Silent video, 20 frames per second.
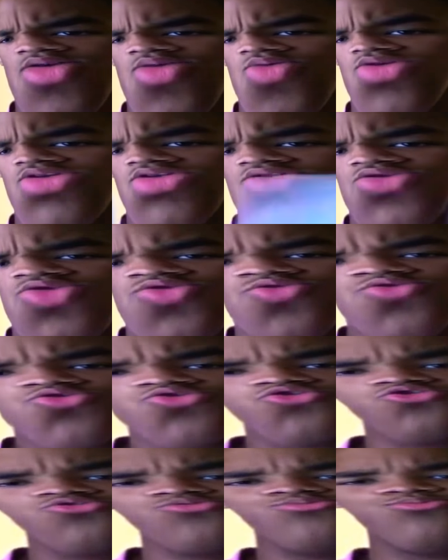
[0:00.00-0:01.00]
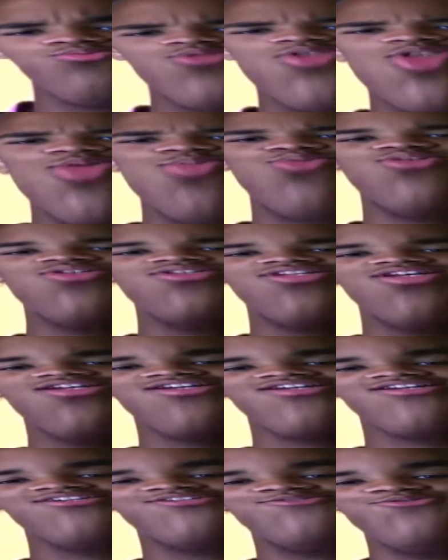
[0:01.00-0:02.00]
What it do, YouTube? It's your boy
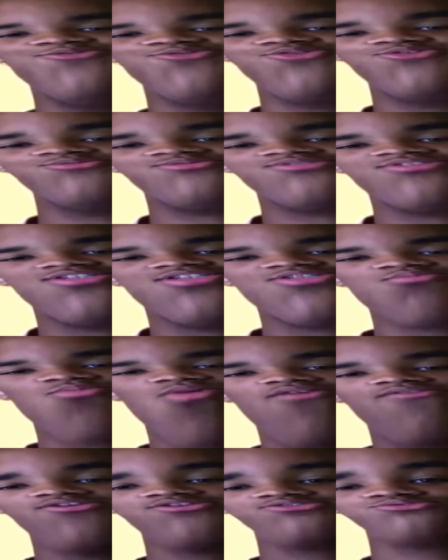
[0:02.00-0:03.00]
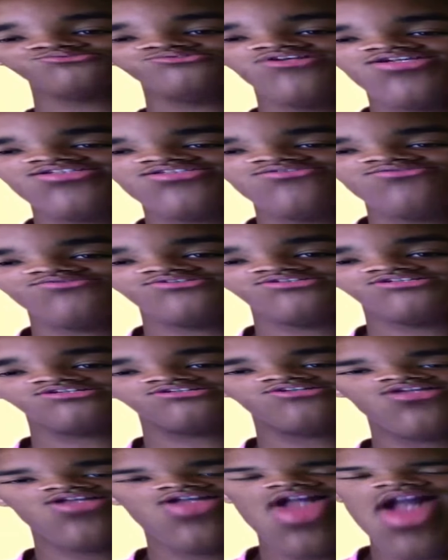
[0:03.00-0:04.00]
Dead Egg, you know what I'm saying? This is my first reaction video.
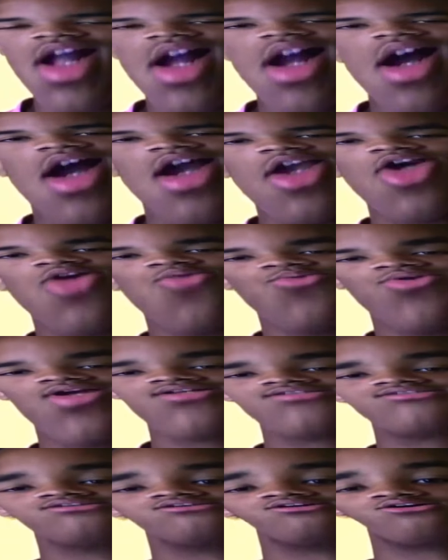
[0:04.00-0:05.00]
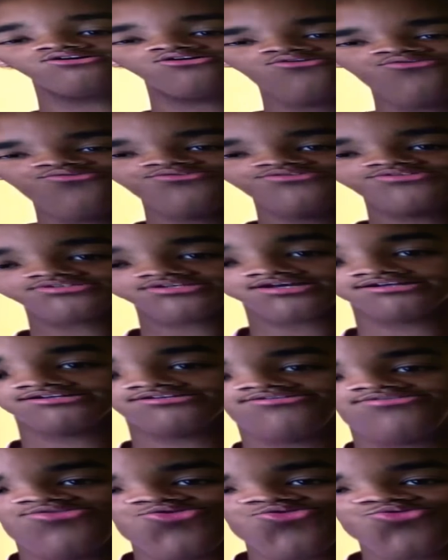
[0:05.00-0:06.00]
I ain't gonna react to the whole
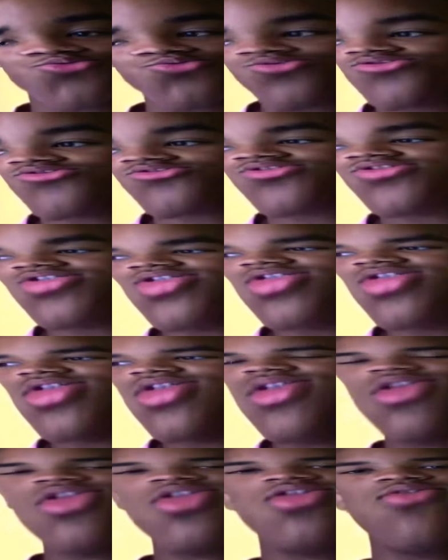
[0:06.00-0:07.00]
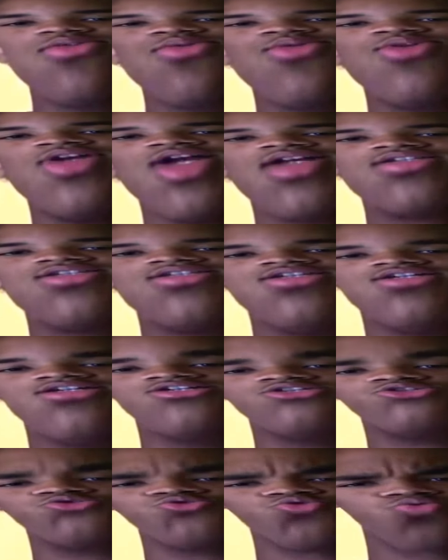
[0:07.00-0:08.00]
freestyle Juice WRLD did. This is a react
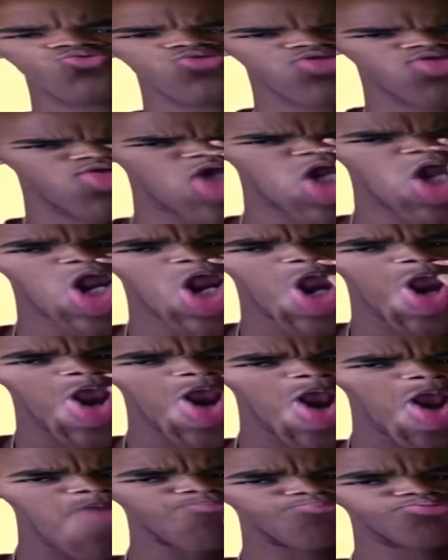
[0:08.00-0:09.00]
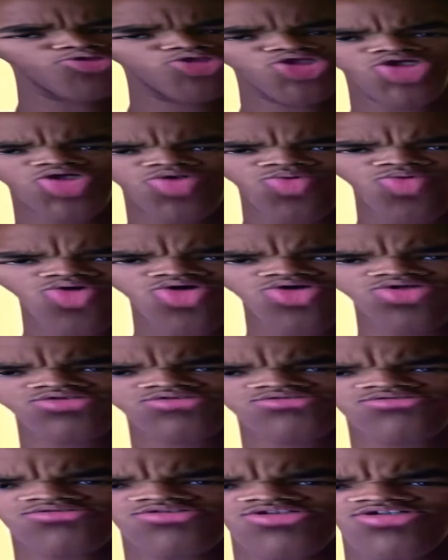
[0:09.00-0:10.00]
to Juice WRLD plug walk
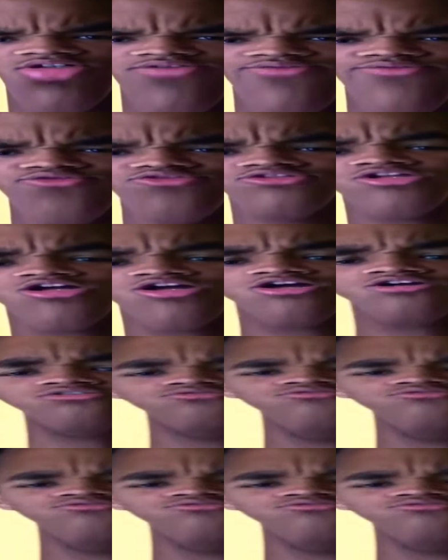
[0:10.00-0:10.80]
freestyle,